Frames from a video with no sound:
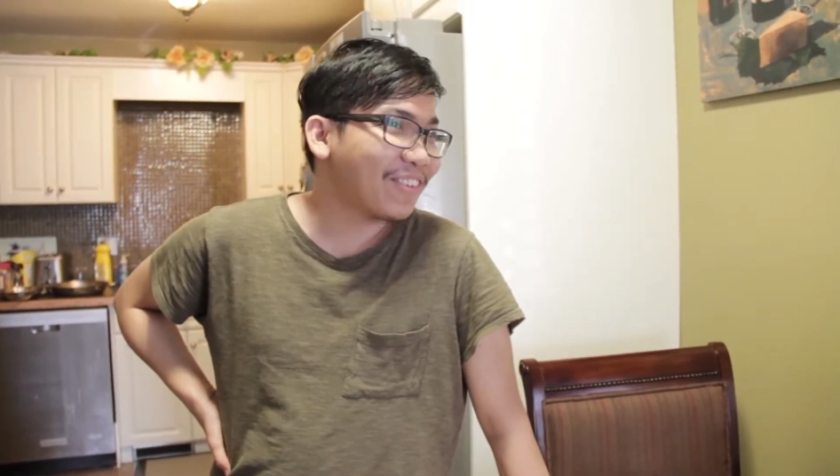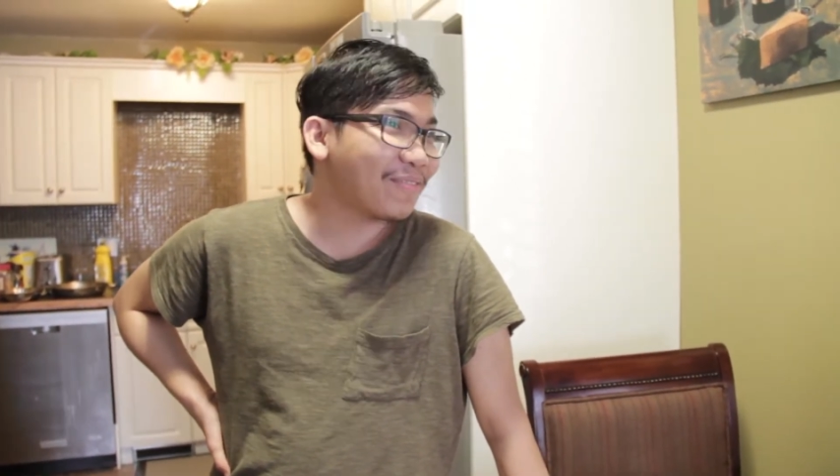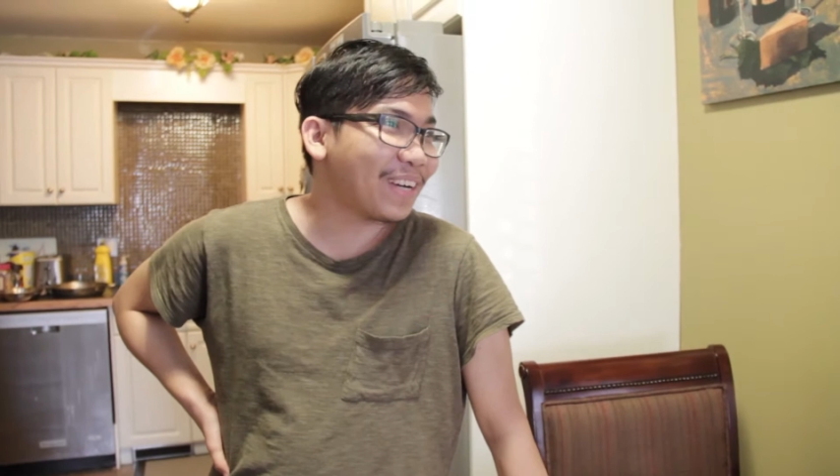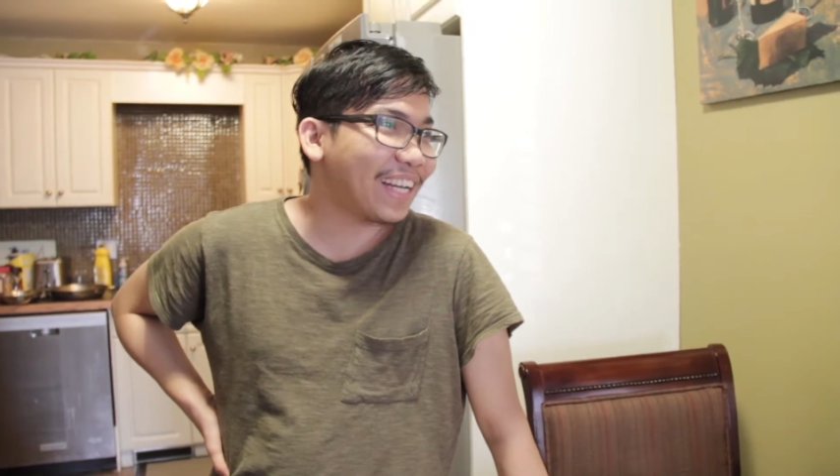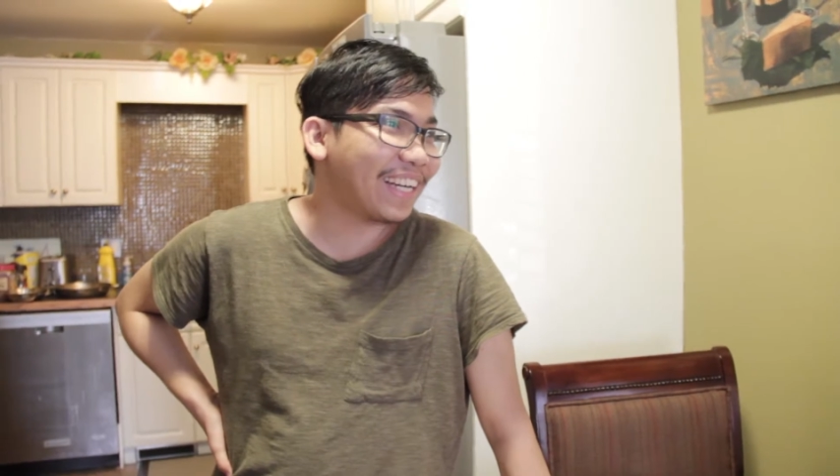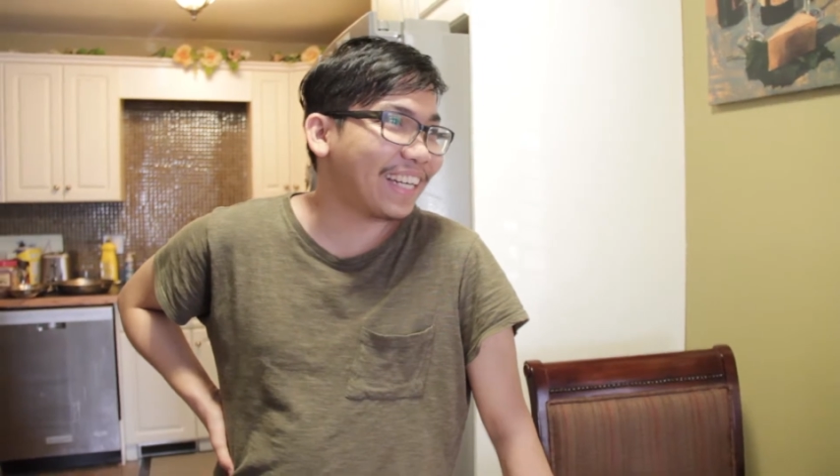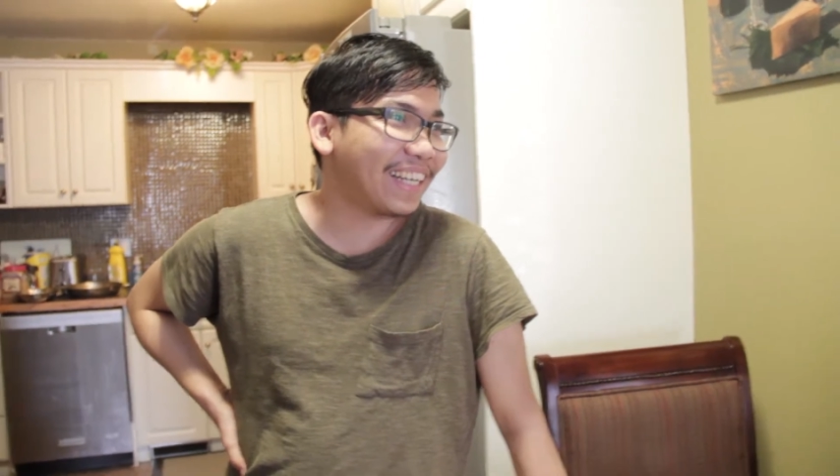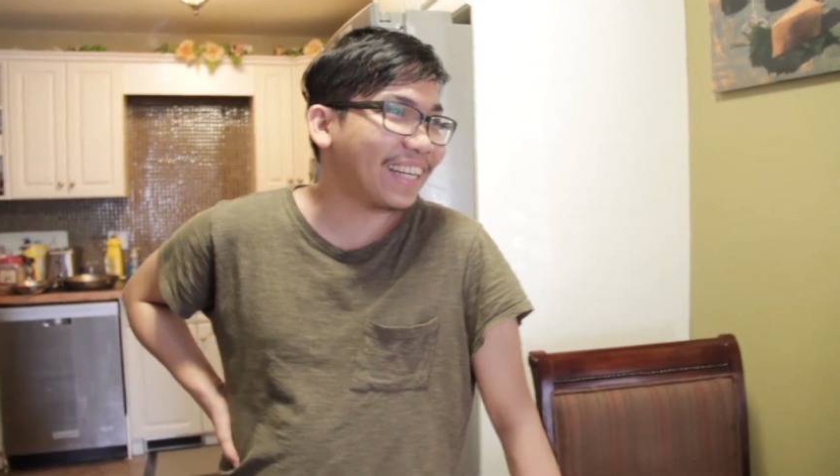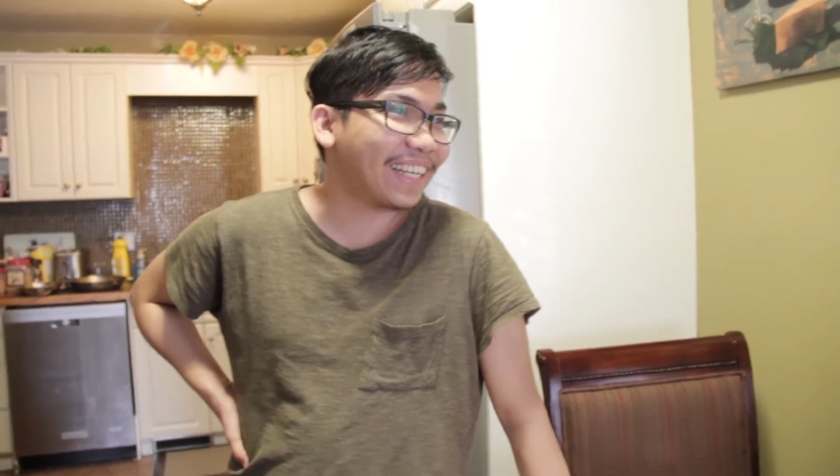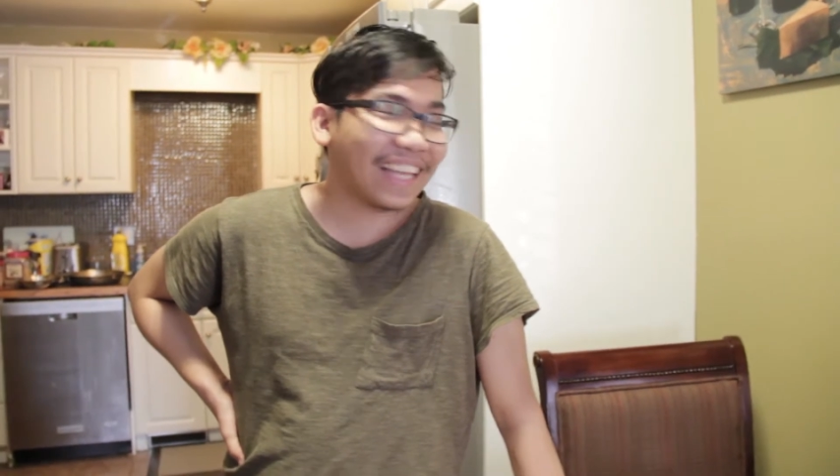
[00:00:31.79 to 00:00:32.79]
But
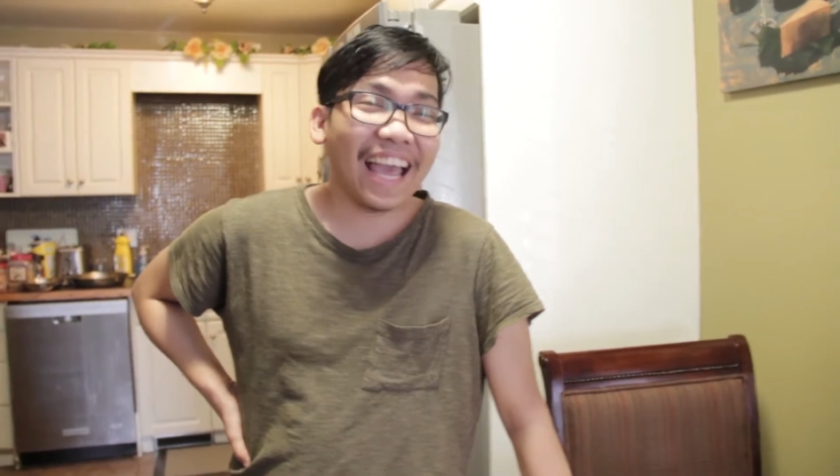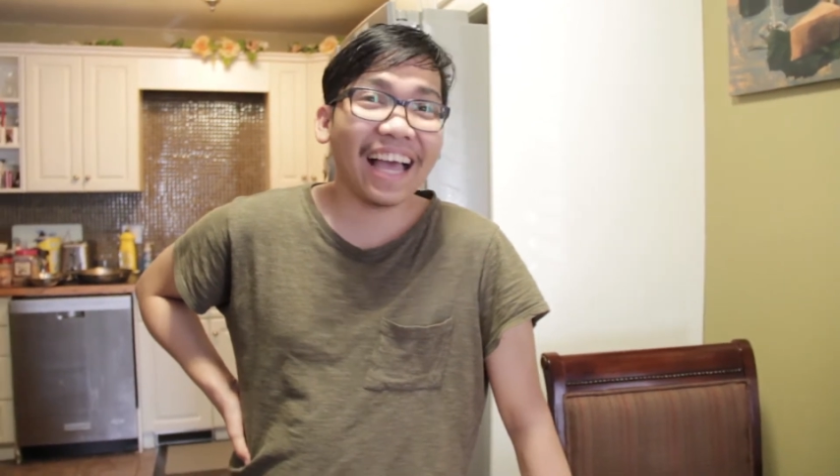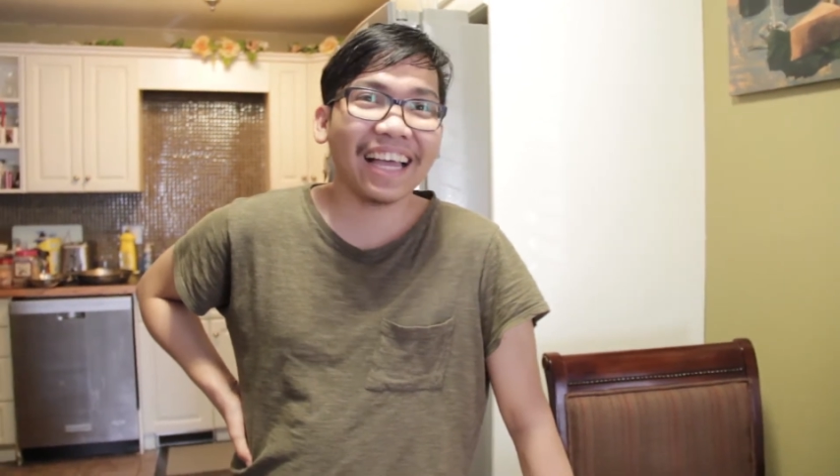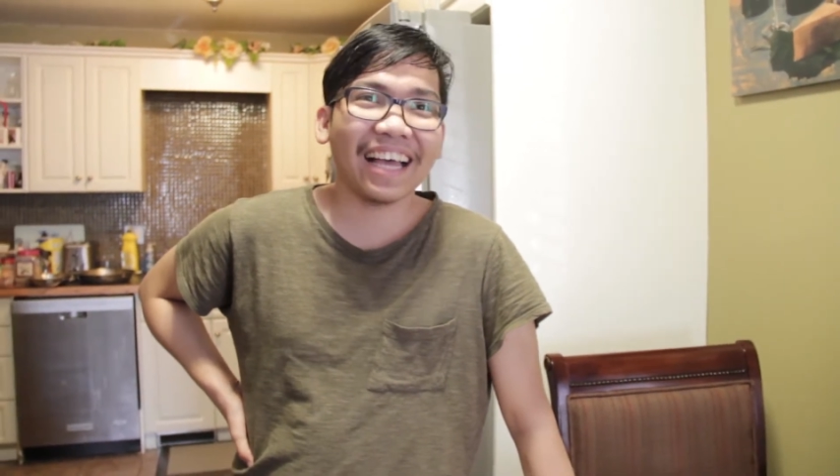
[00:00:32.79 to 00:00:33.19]
yeah,